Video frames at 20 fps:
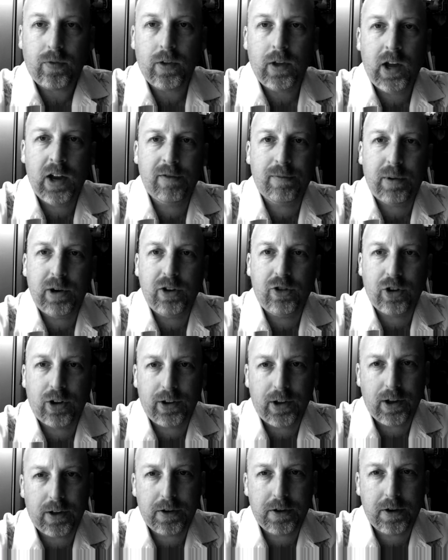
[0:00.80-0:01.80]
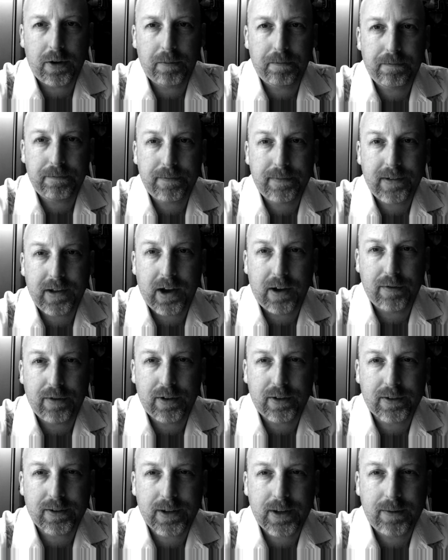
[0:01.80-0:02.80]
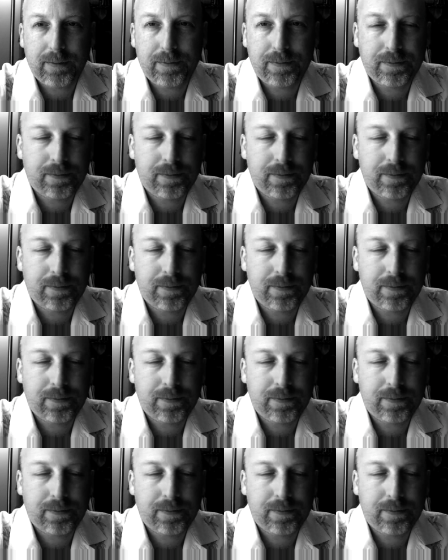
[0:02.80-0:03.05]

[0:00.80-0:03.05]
Hey everybody, John the Other here, obviously.